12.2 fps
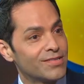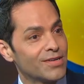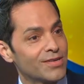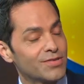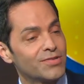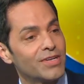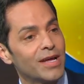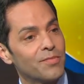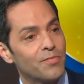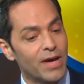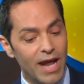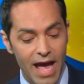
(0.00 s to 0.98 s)
Dr. Jen,
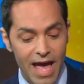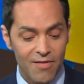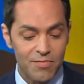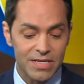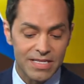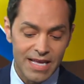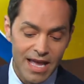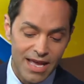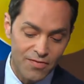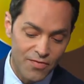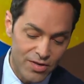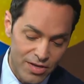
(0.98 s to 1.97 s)
but I have been
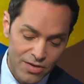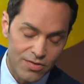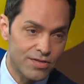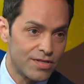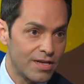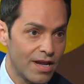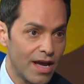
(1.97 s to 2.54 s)
saying for years that